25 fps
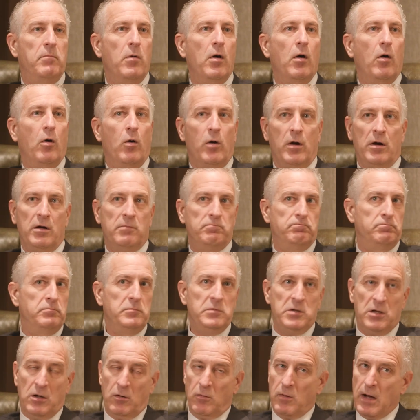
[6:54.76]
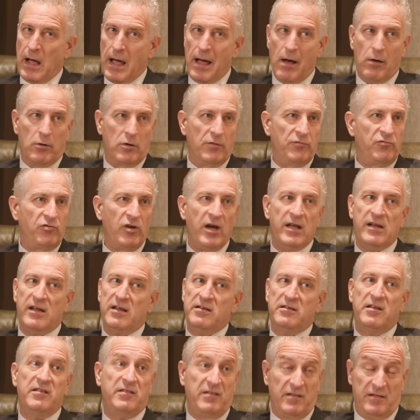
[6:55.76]
or you know, out of China,
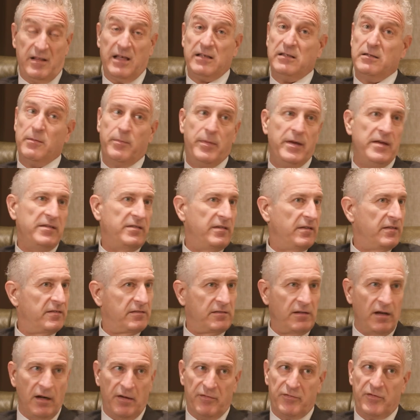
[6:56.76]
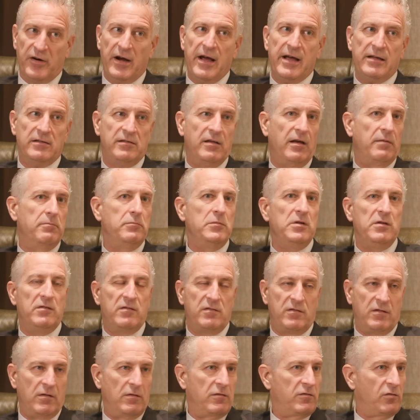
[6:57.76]
and this is like the basic stuff, right?
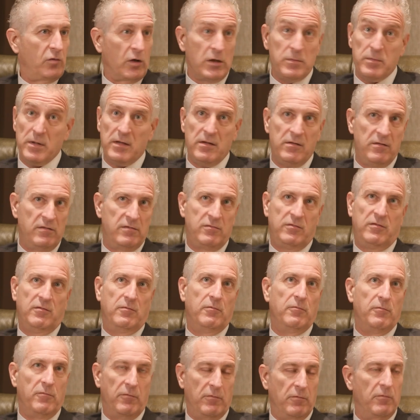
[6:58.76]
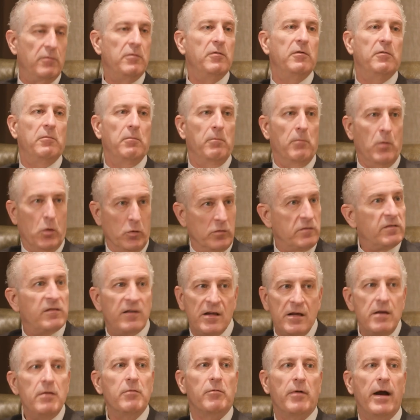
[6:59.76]
It's soybeans
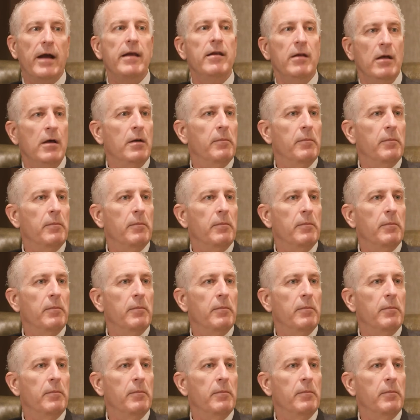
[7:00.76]
mostly, right?